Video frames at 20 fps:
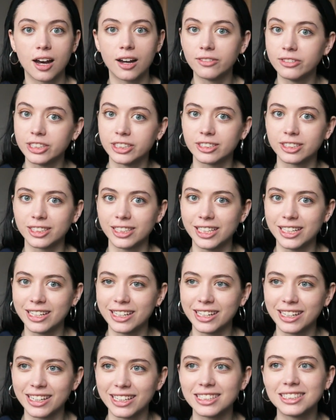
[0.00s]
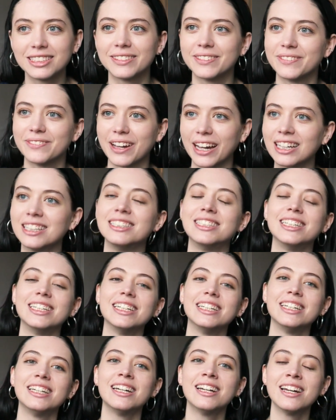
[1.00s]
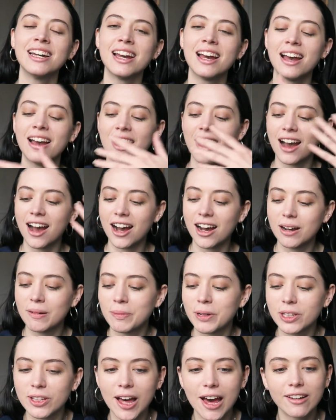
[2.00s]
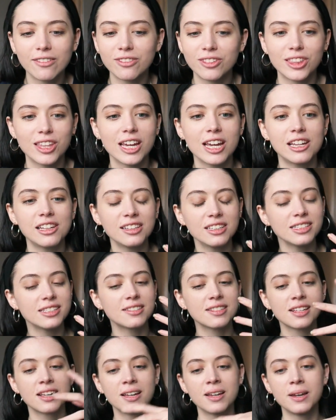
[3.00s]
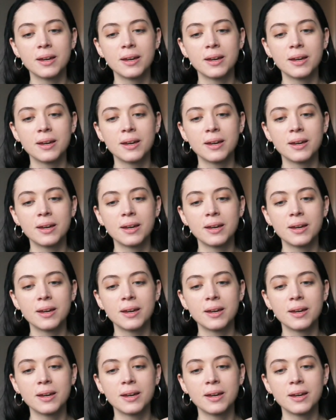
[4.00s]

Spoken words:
Obviously it's affected a lot of things,